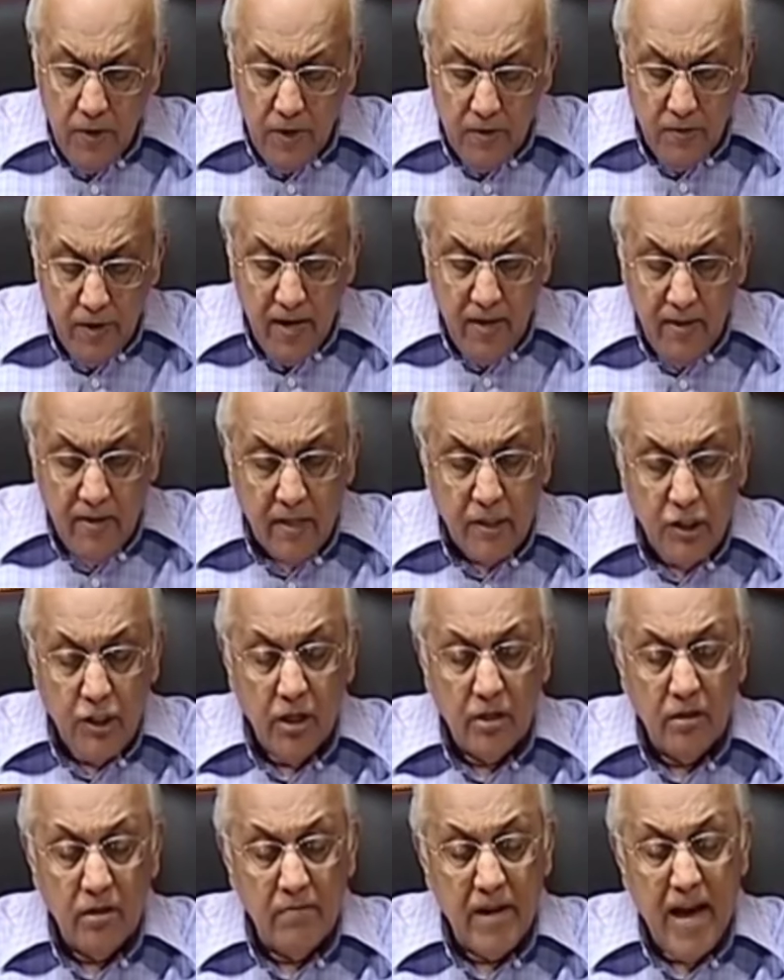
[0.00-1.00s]
We read that
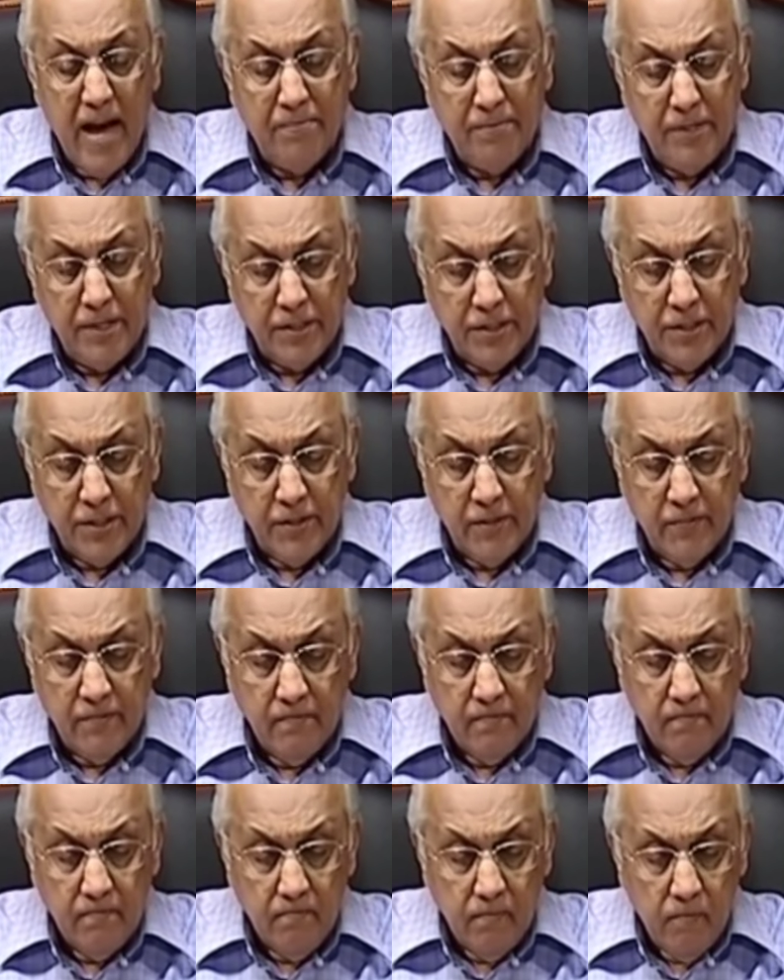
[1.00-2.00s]
John the Baptist,
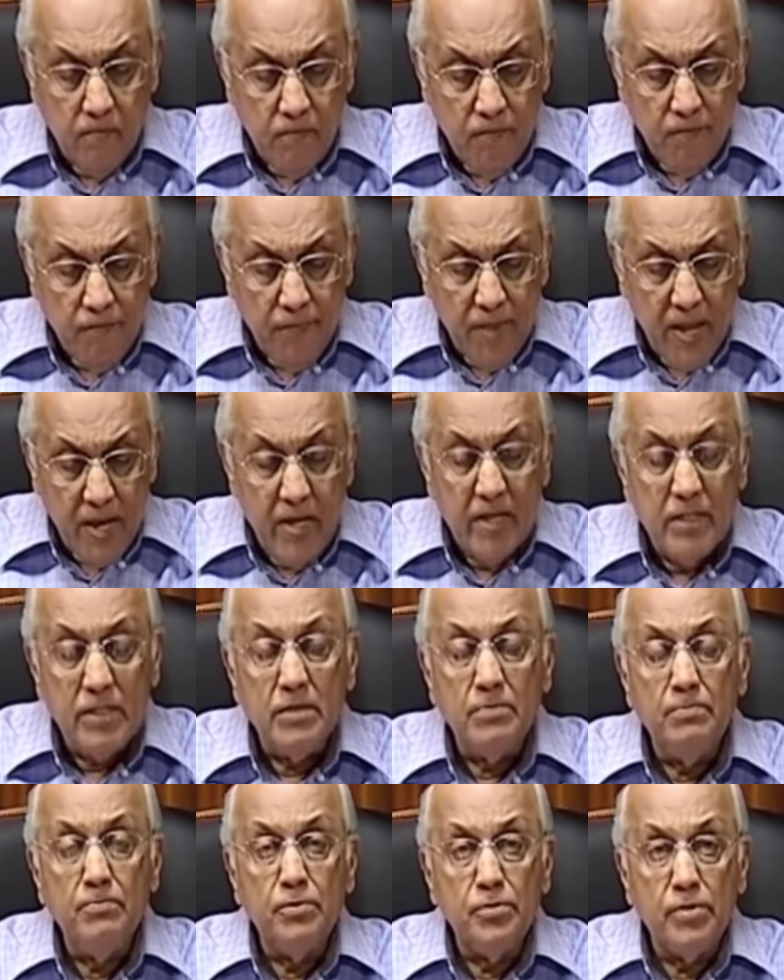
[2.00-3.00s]

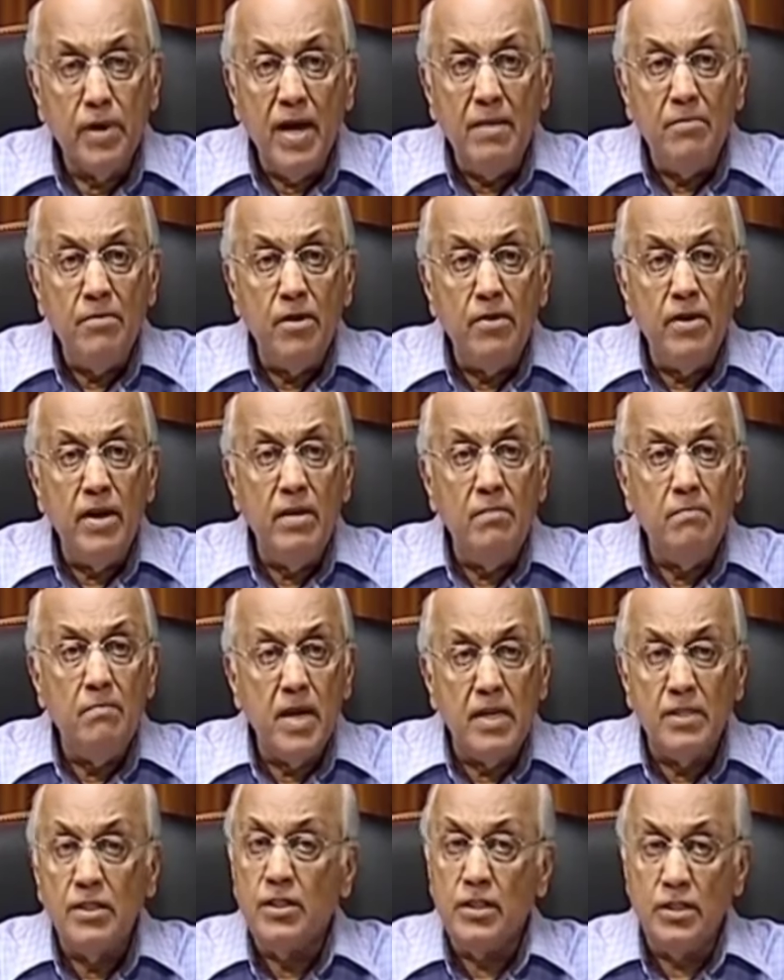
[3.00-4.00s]
his primary
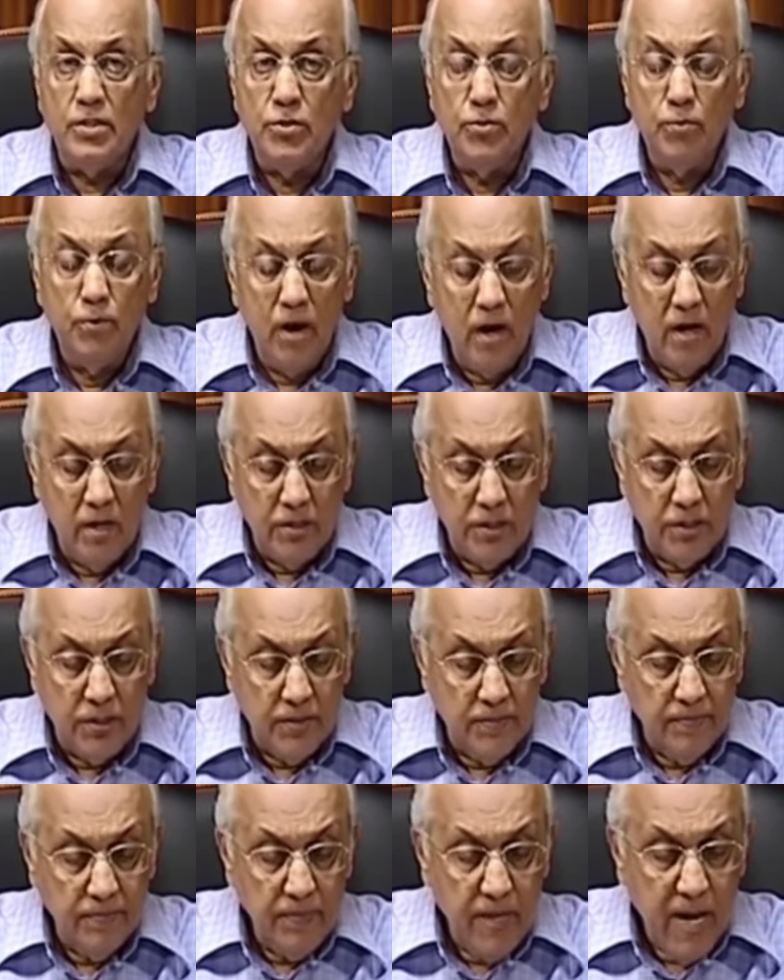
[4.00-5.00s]
message
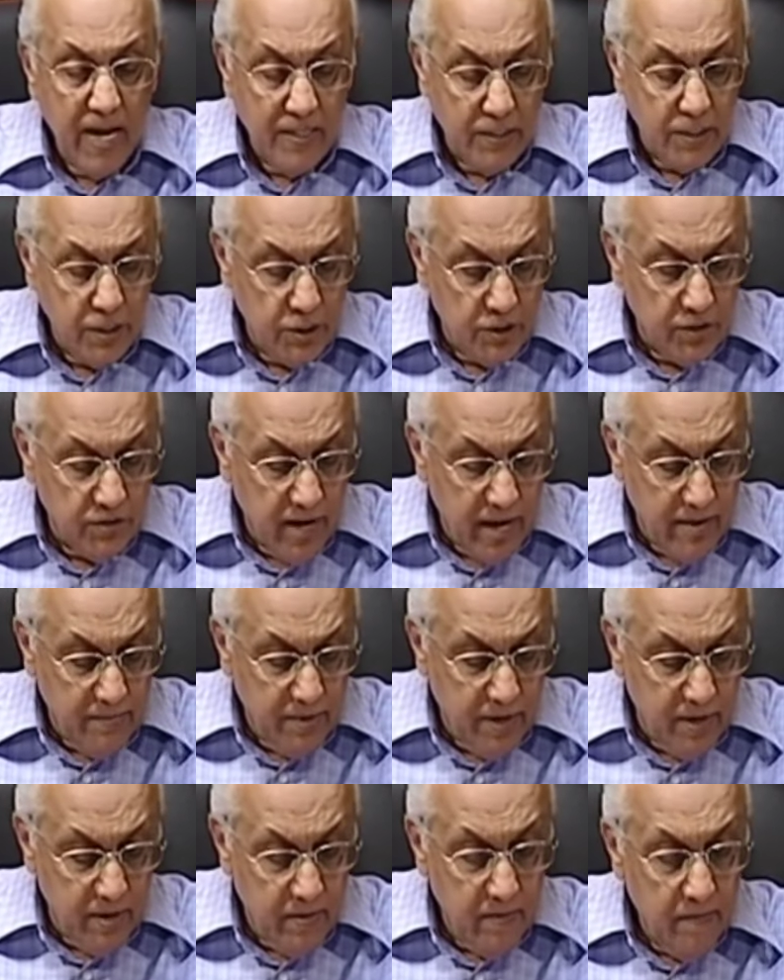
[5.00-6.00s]
was, as
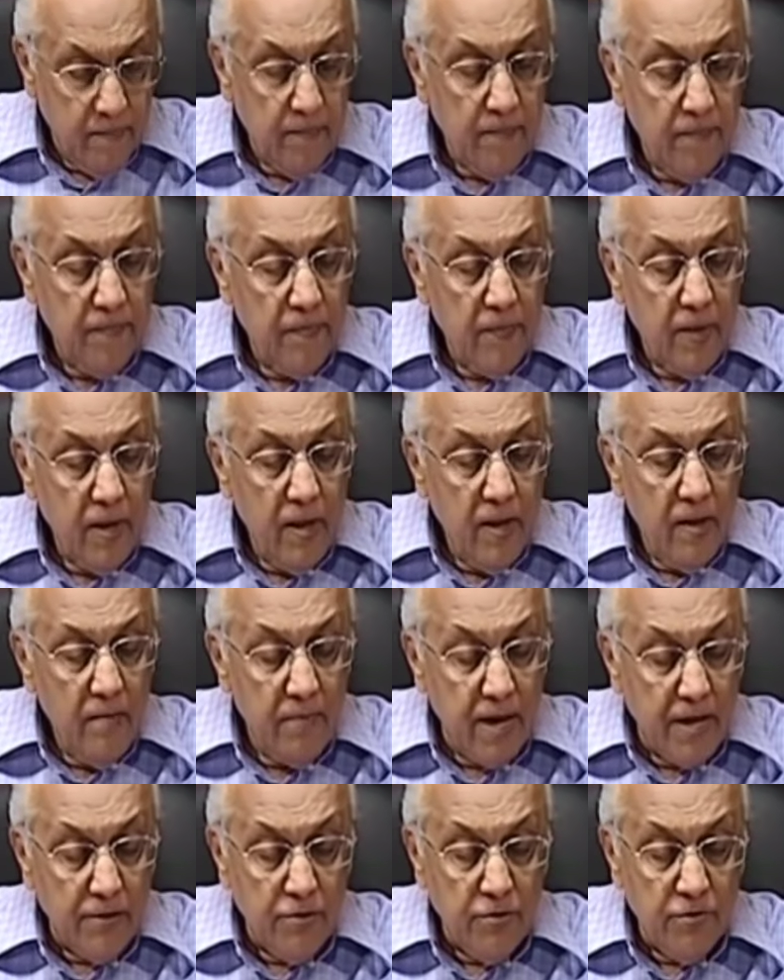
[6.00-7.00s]
described in
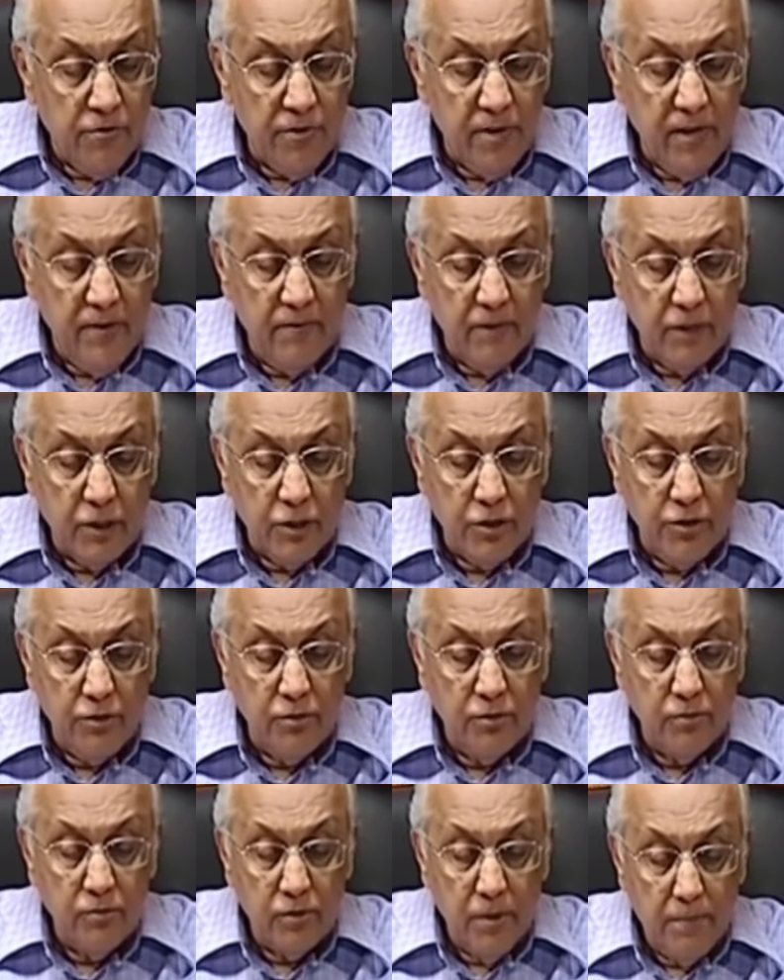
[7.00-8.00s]
Matthew 3 verse
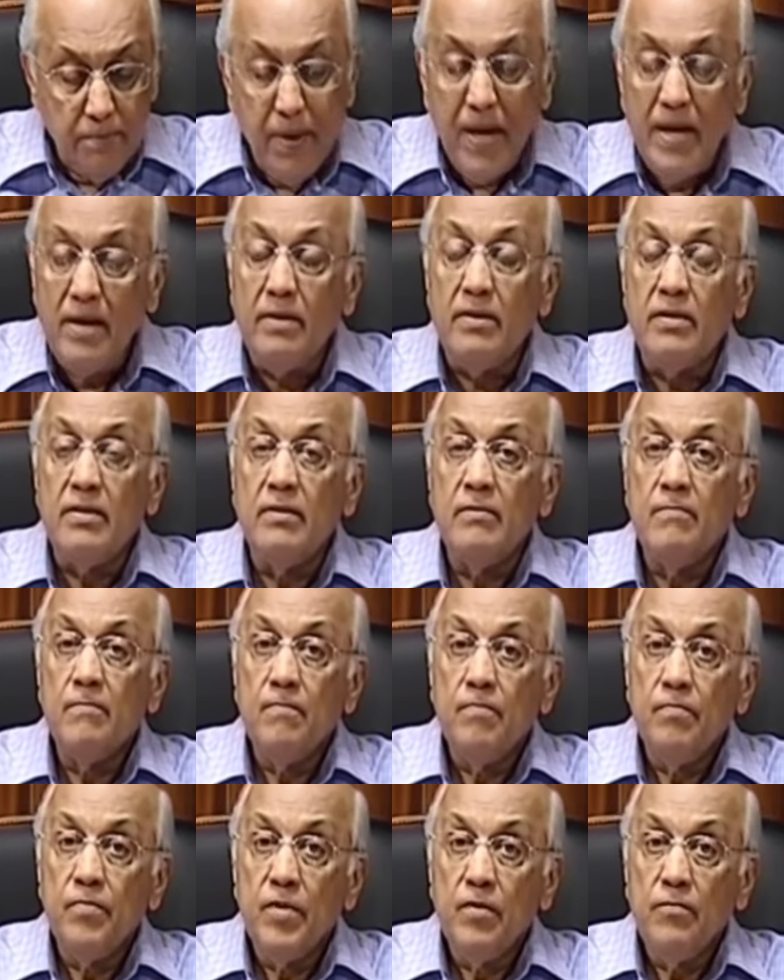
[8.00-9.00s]
2, repent,
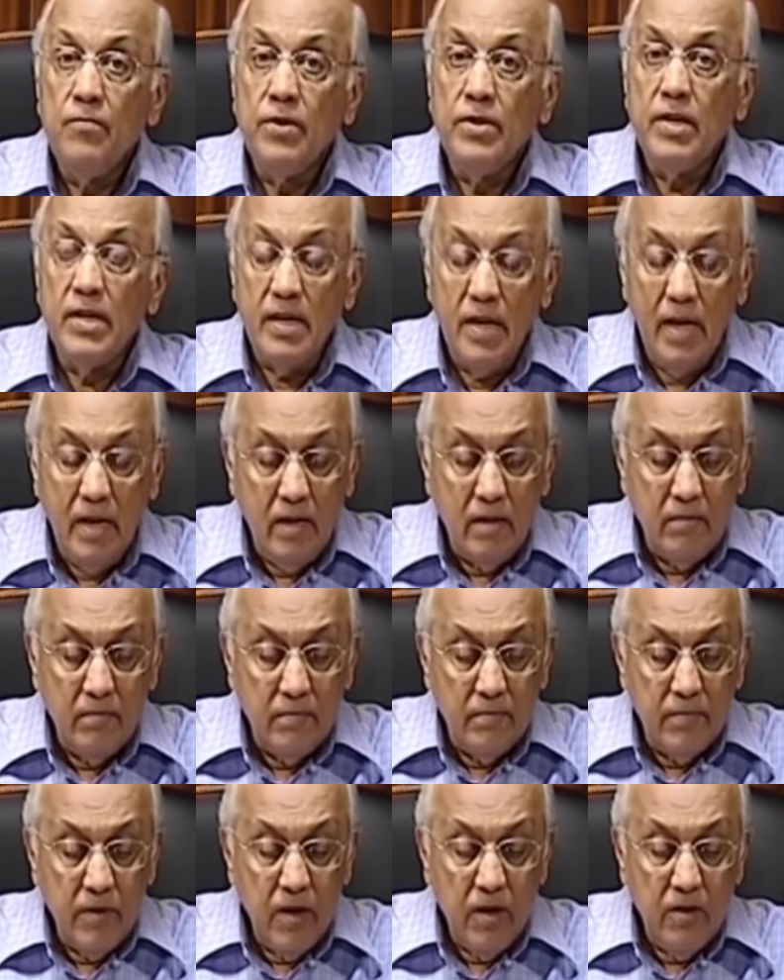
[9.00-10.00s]
for the
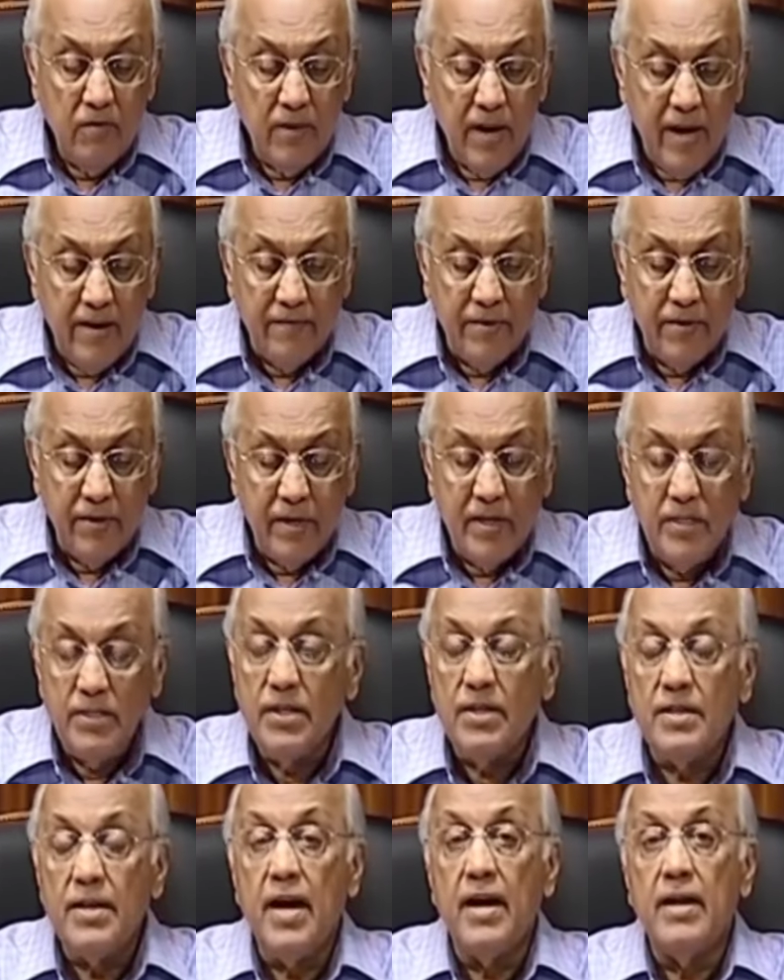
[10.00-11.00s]
kingdom of heaven
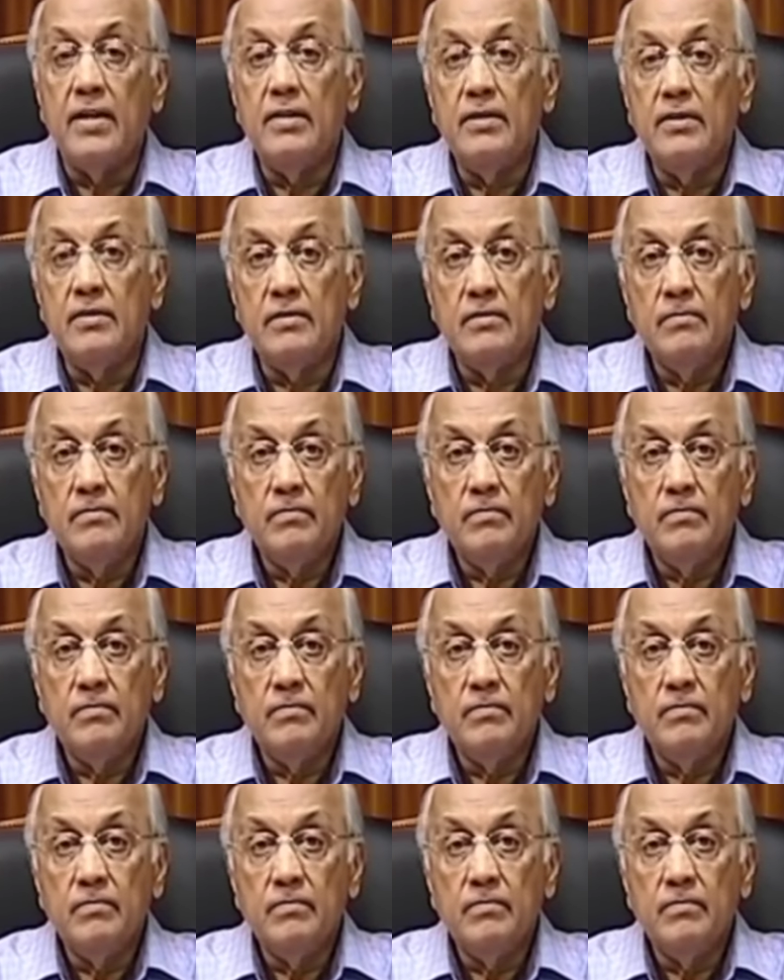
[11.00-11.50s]
is at hand.